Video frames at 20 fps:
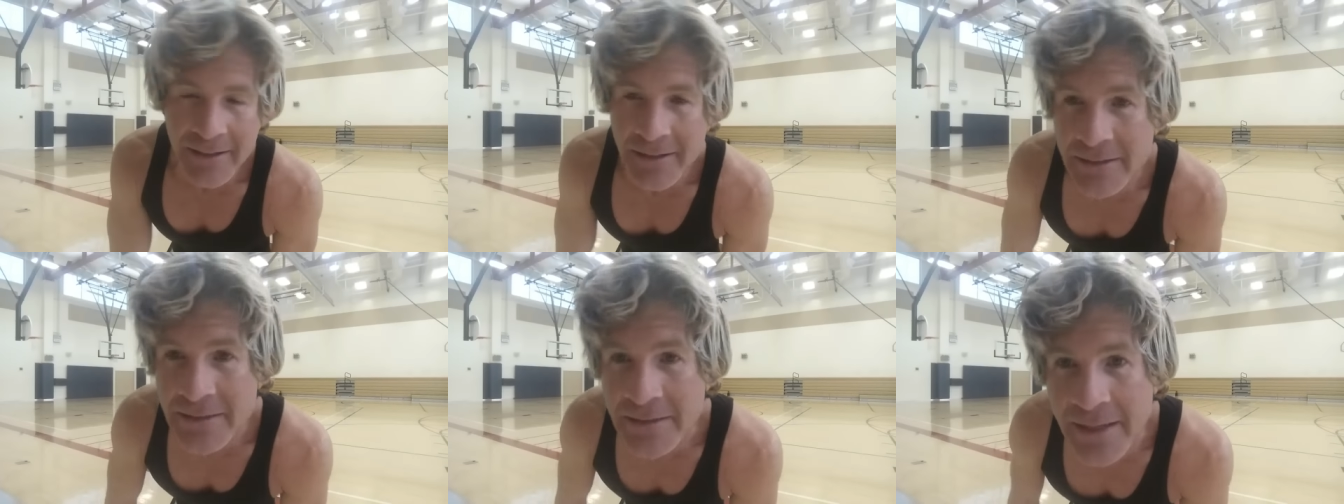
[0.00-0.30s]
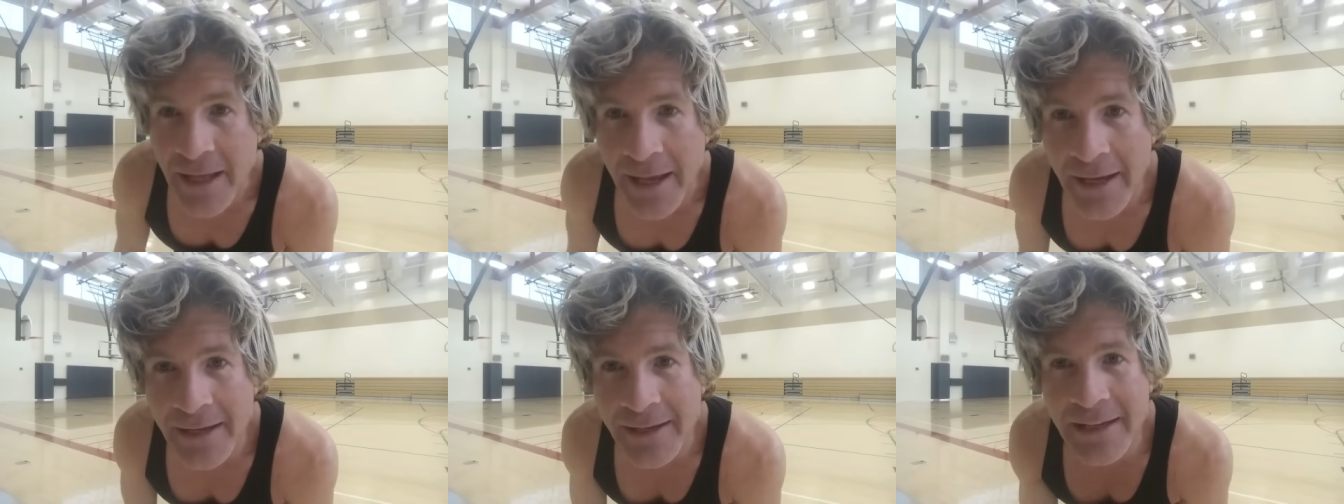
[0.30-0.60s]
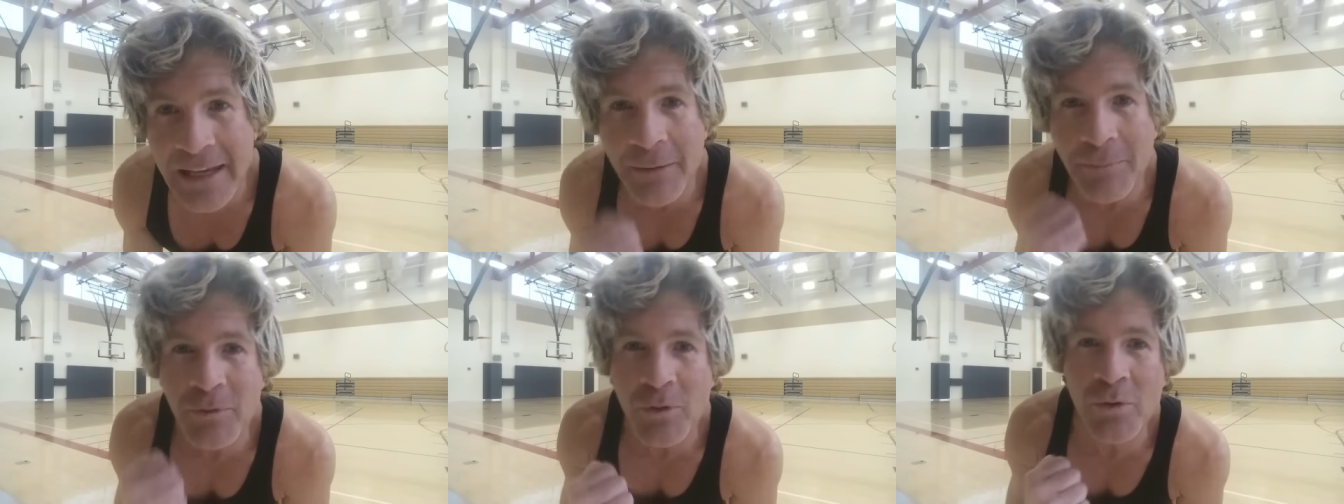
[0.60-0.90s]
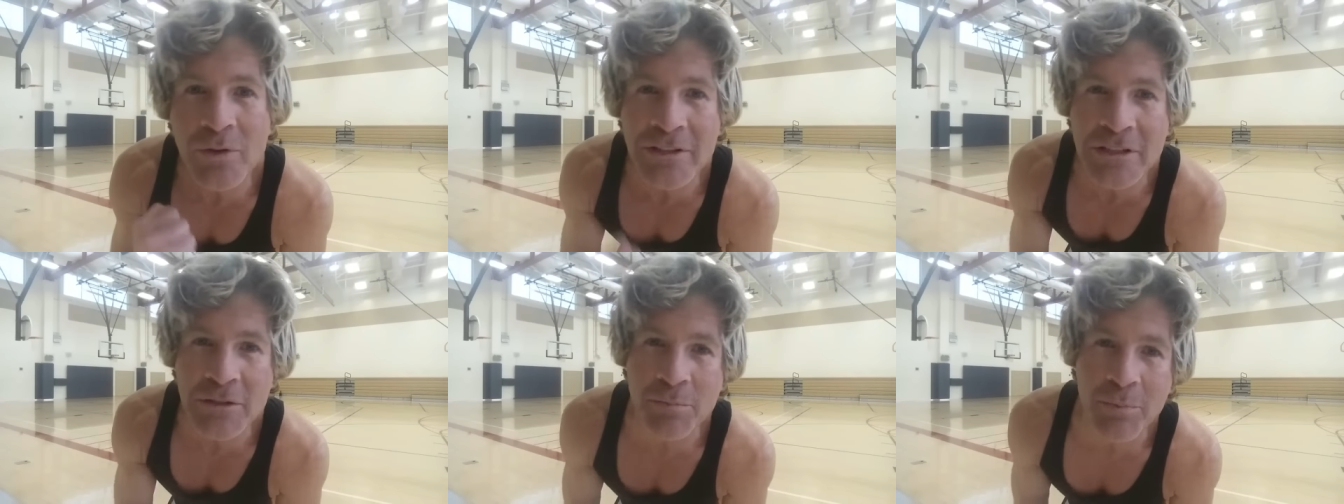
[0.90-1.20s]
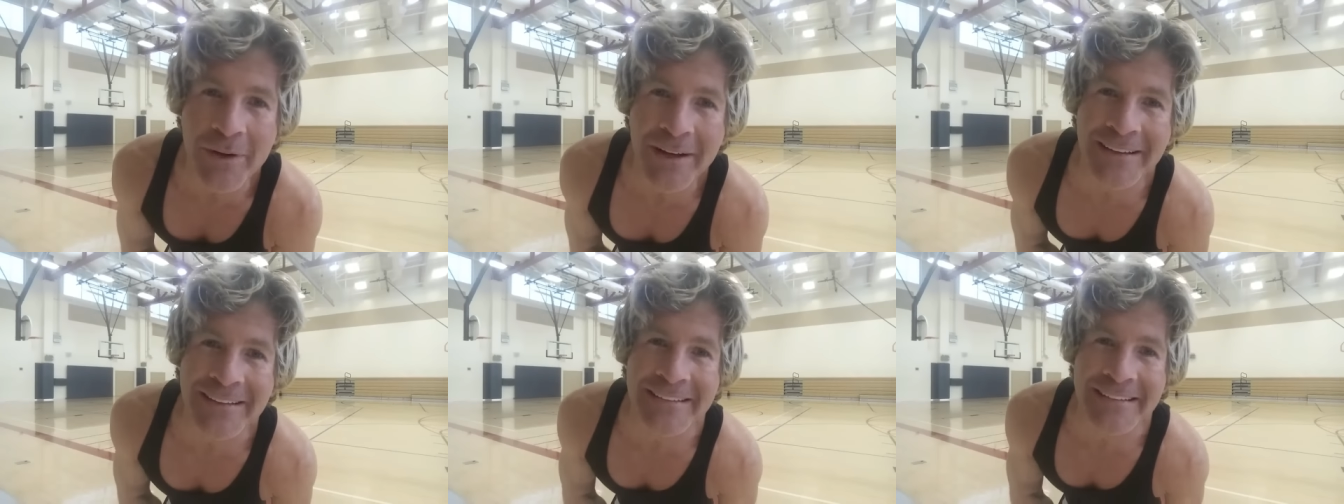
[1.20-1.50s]
stay keep doing
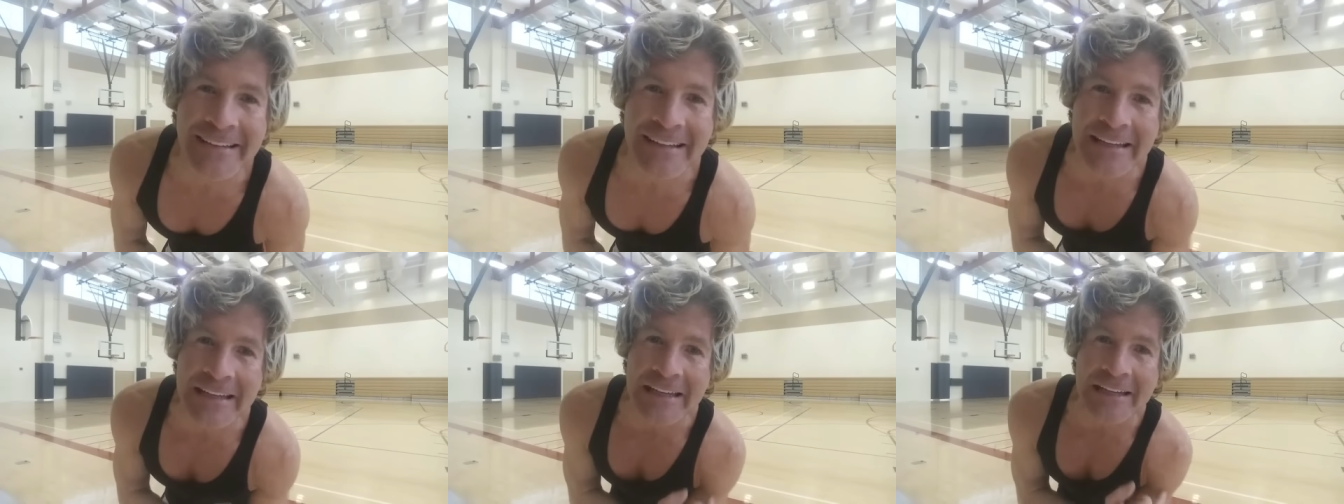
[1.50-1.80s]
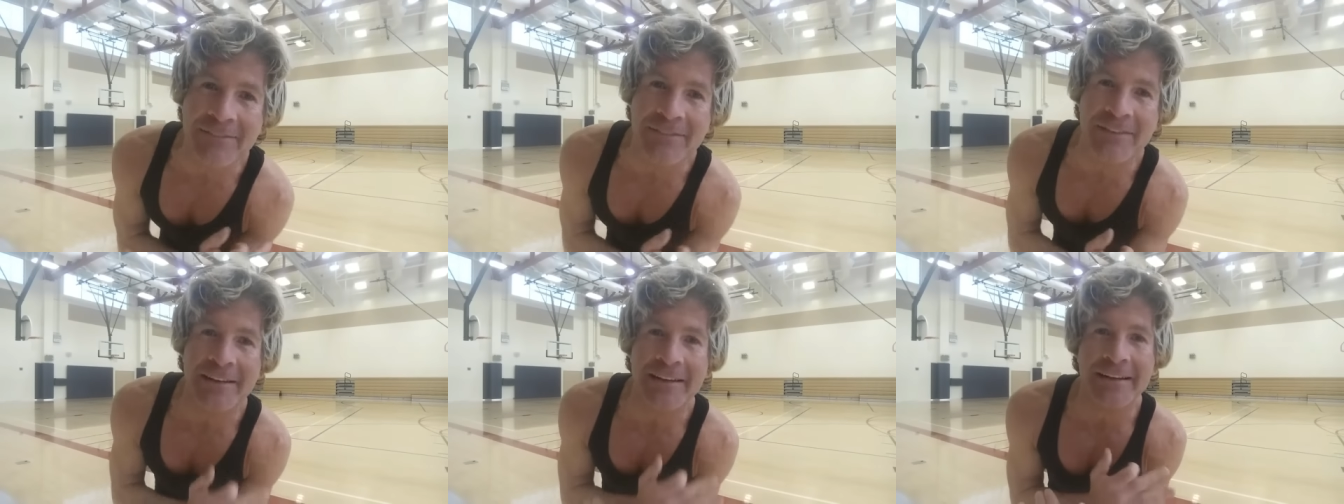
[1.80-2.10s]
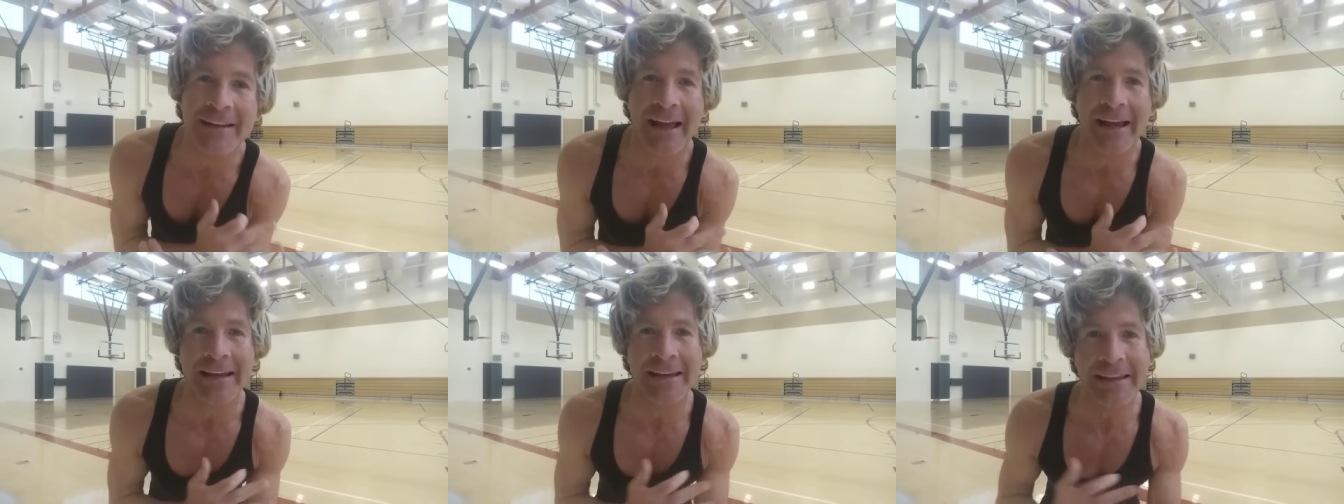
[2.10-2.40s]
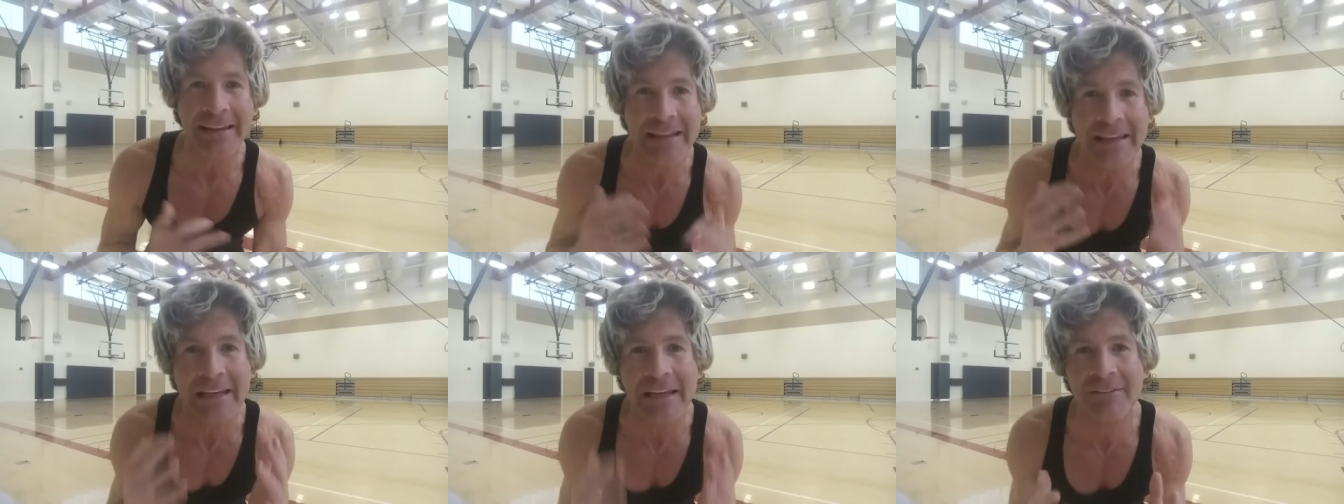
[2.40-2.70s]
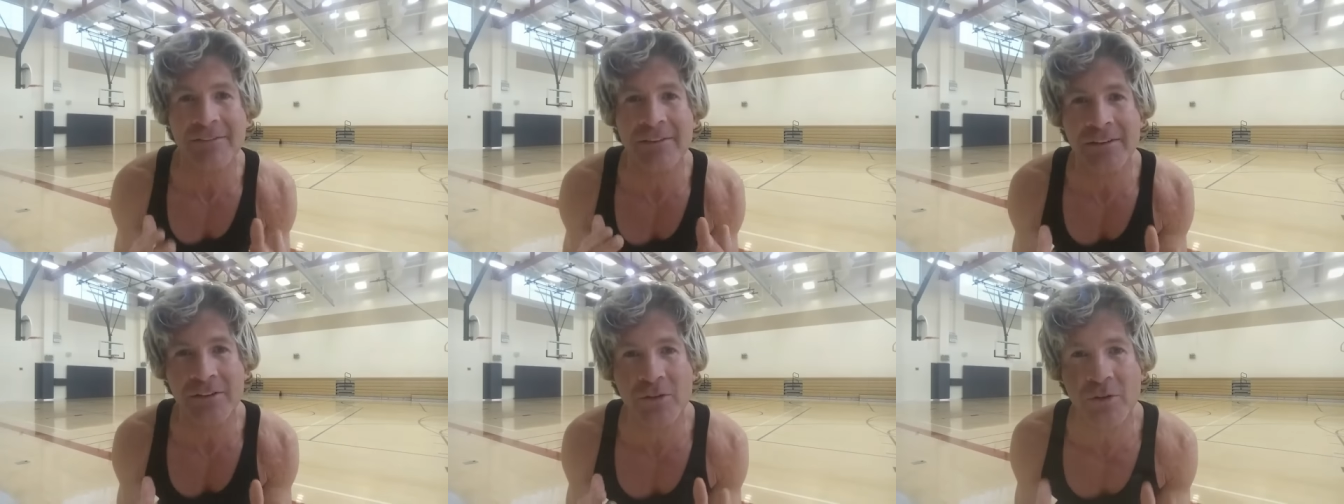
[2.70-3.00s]
sprints even like
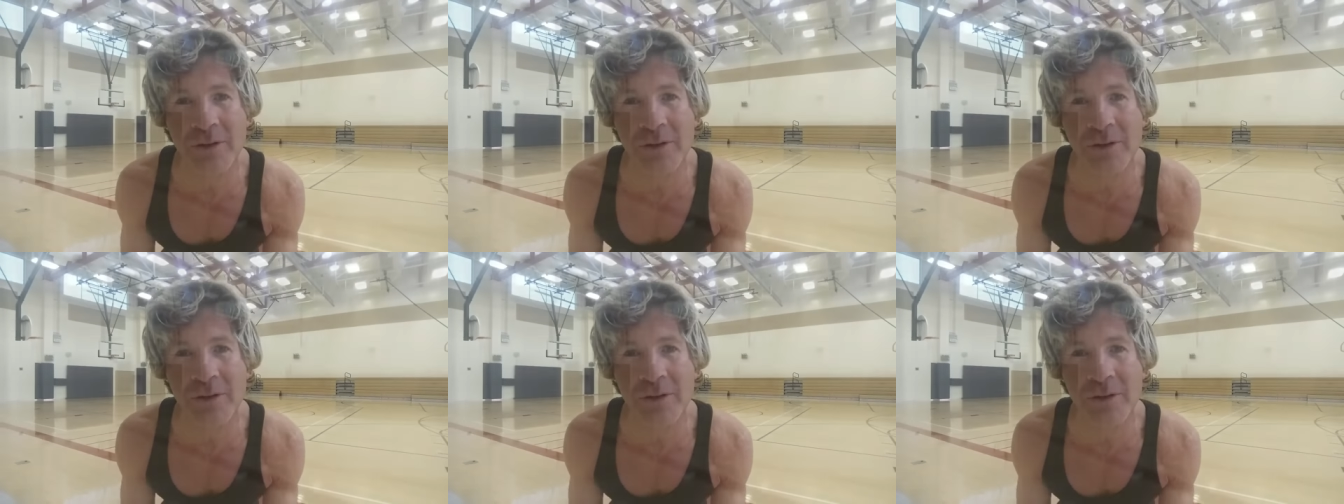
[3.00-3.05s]
even